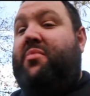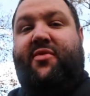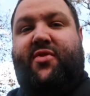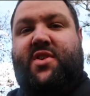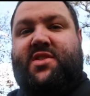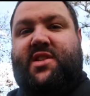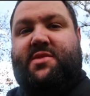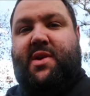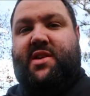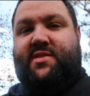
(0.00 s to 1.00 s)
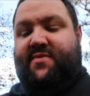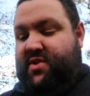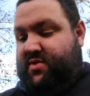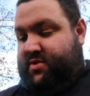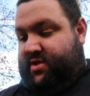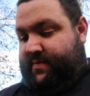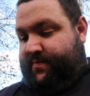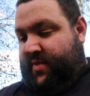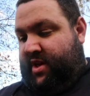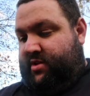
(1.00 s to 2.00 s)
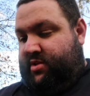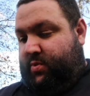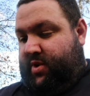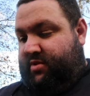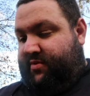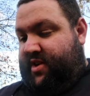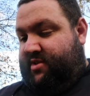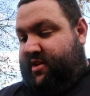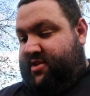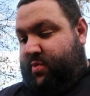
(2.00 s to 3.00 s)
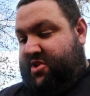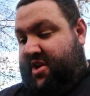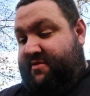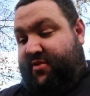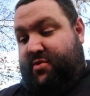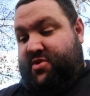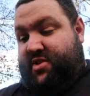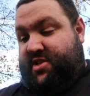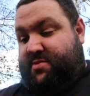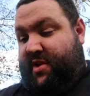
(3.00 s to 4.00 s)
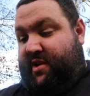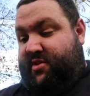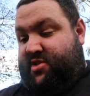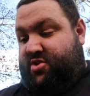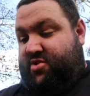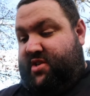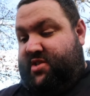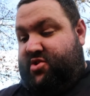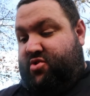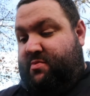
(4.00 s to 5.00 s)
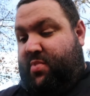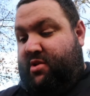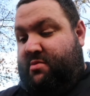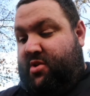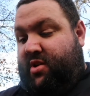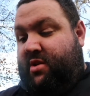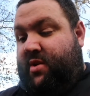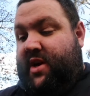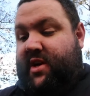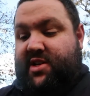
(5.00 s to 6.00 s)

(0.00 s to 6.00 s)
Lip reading: But first, this piece of news. The world of Ingress, which influenced the experience the trainers enjoy in Pokemon Go,